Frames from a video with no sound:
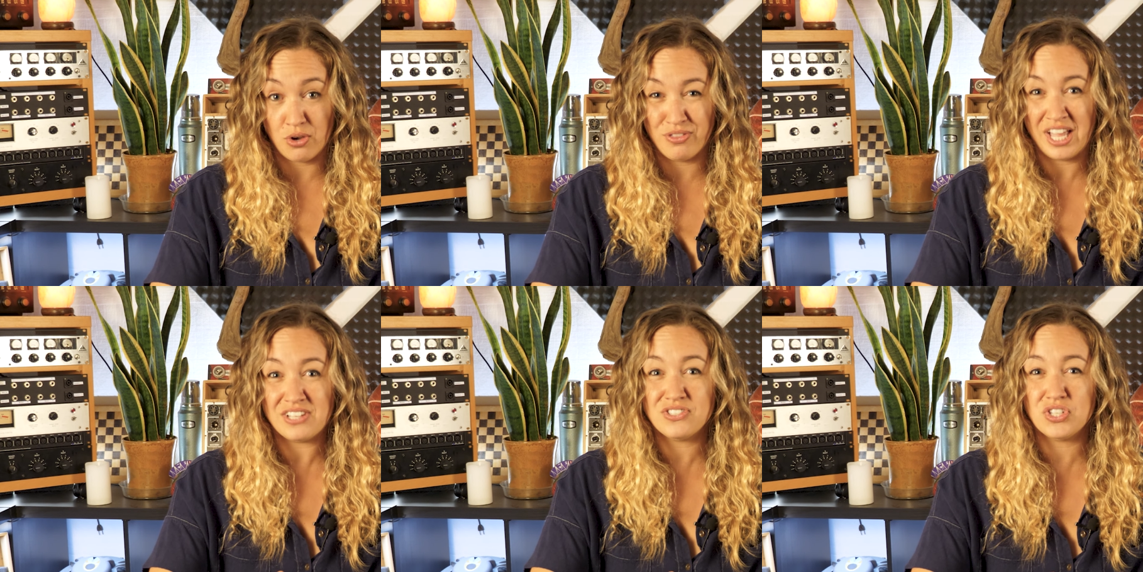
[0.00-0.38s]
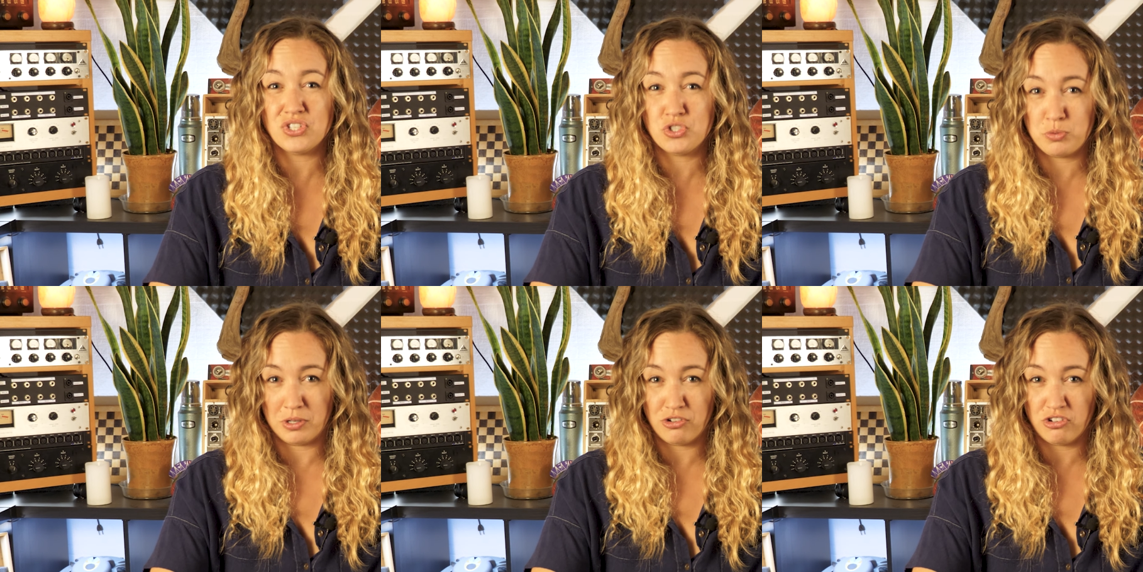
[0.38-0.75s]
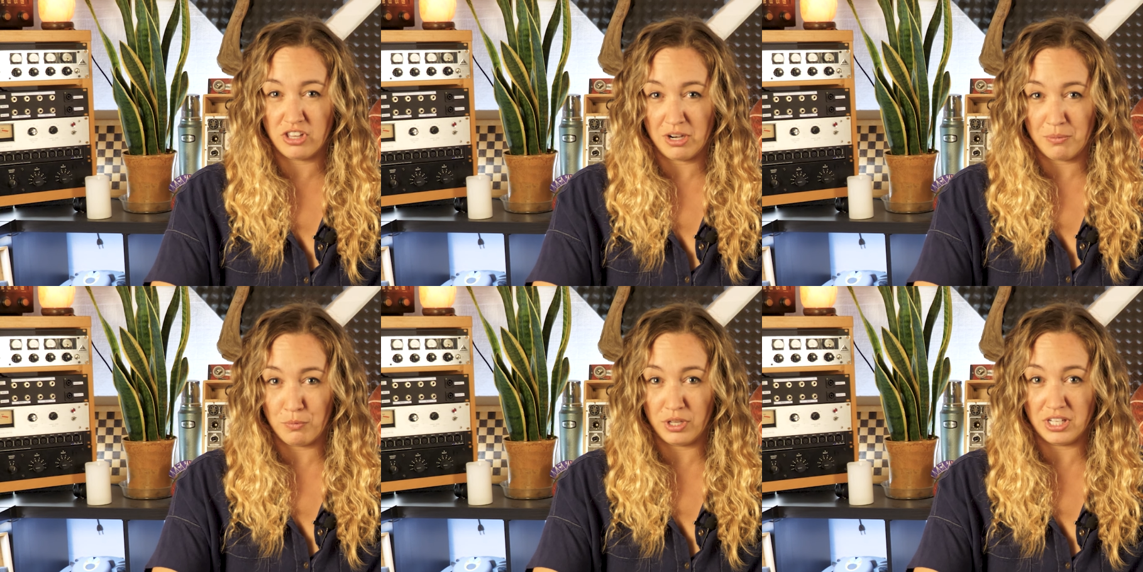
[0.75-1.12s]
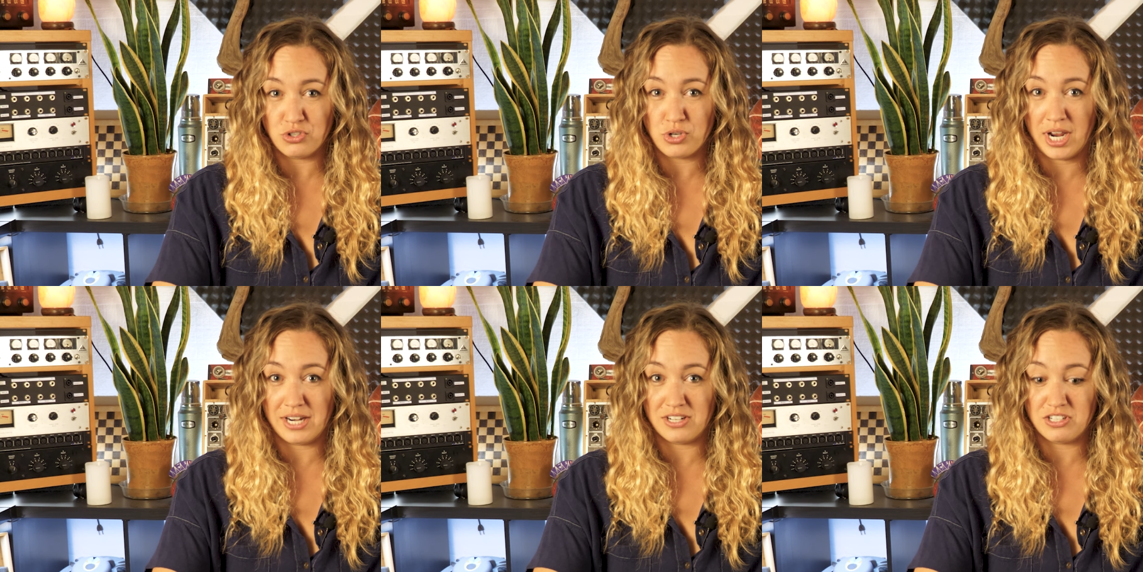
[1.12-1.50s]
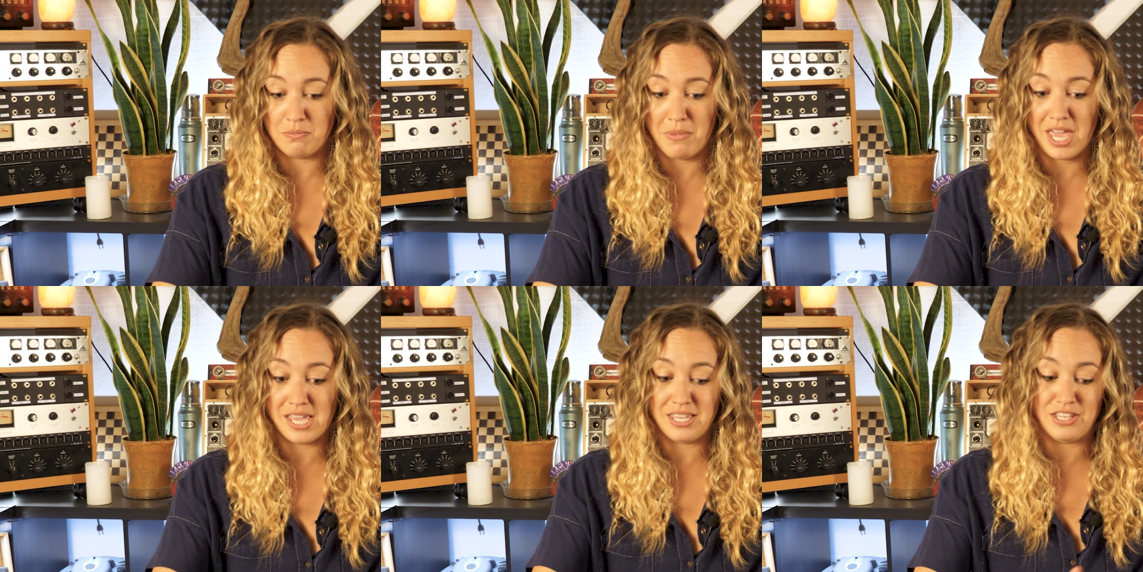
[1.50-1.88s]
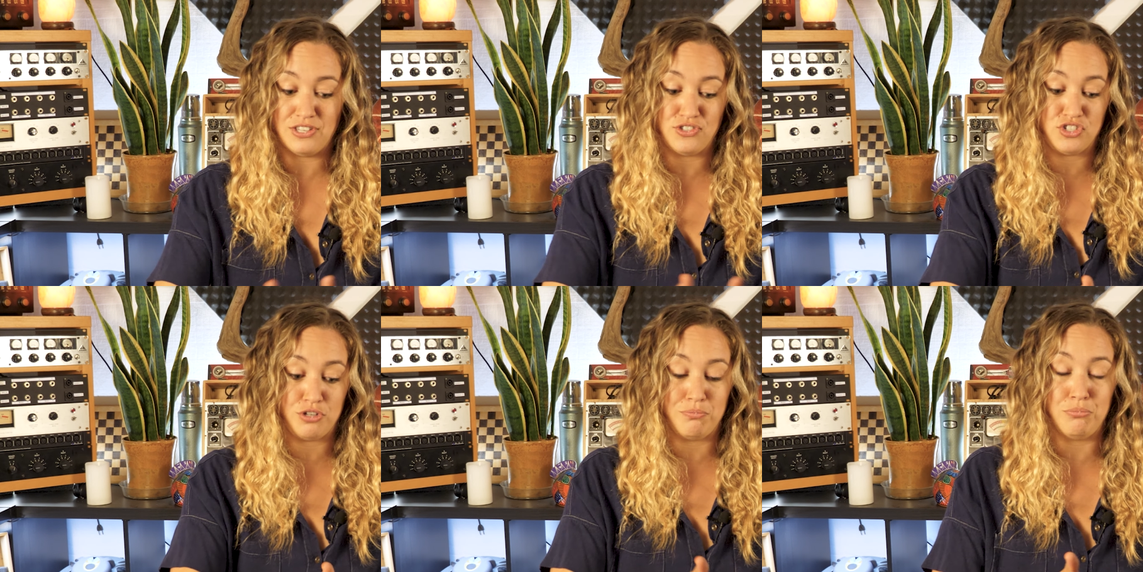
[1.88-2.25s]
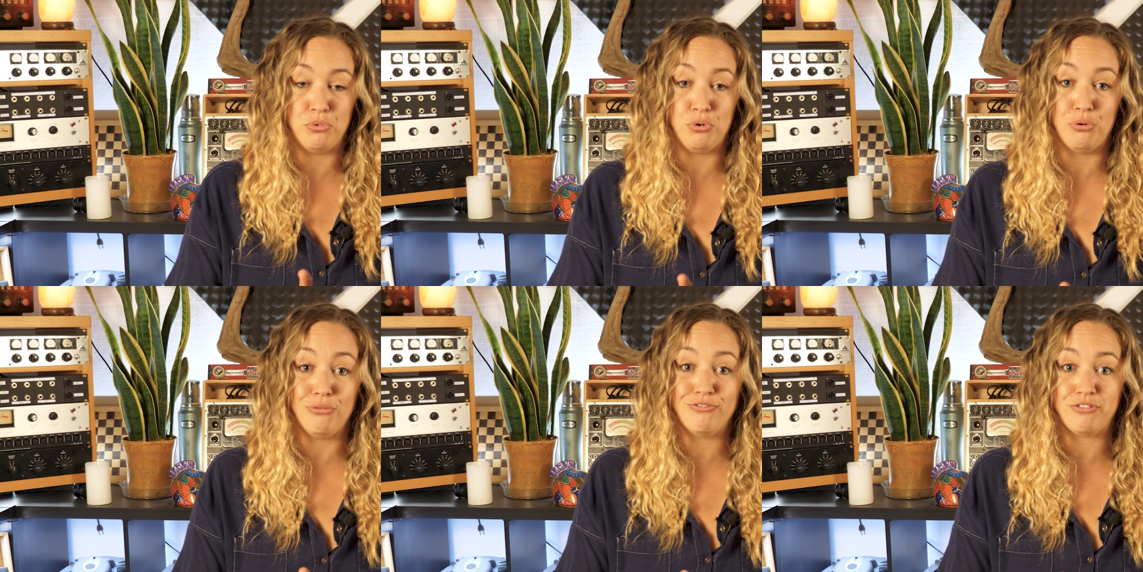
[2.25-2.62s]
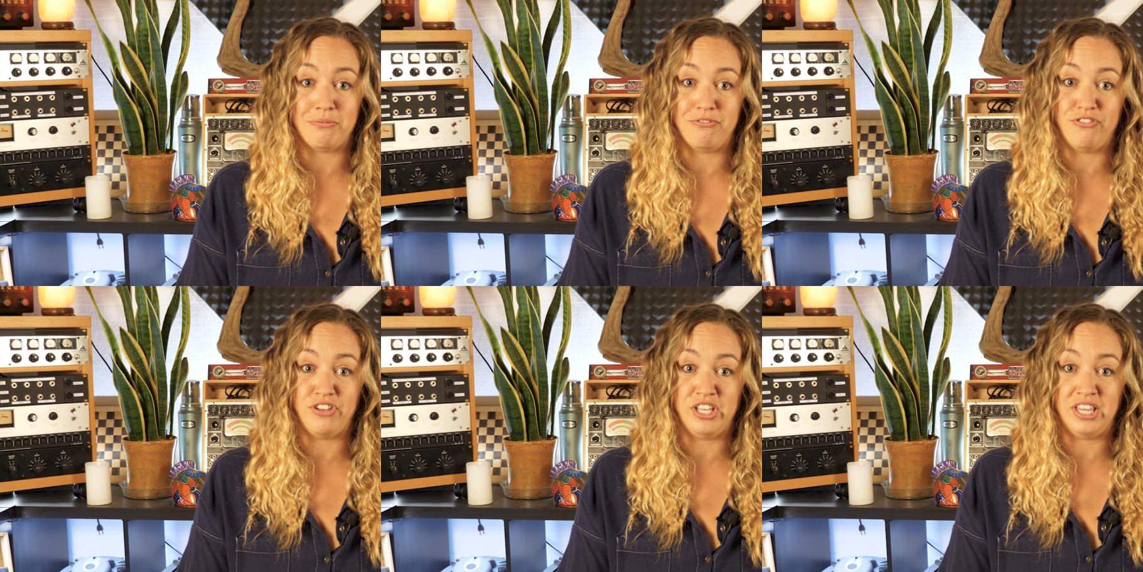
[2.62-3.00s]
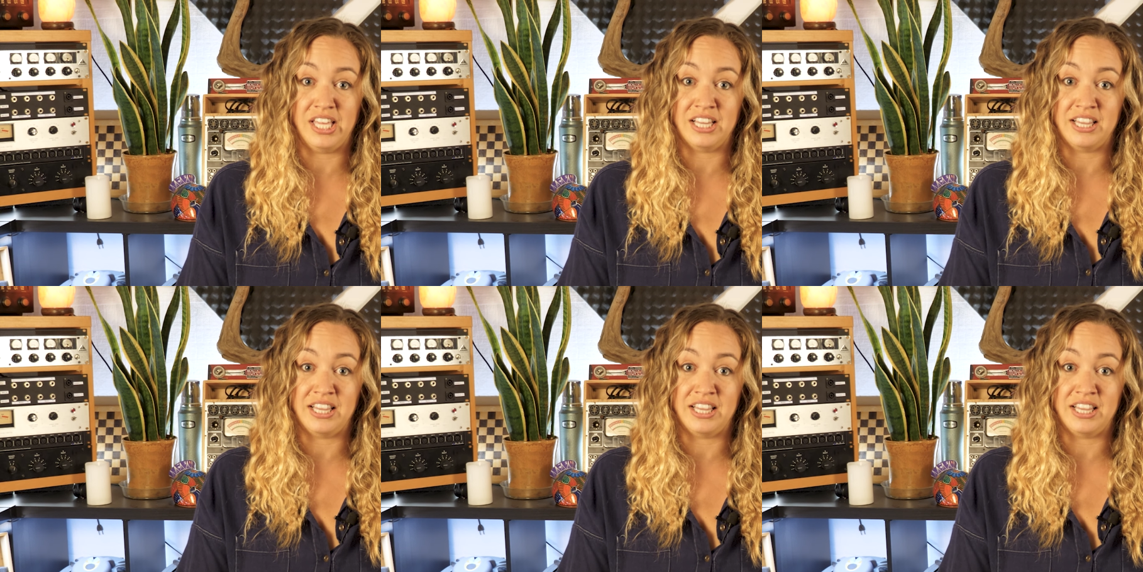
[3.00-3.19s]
That's the switch that I'm really trying to make, is to move from feeling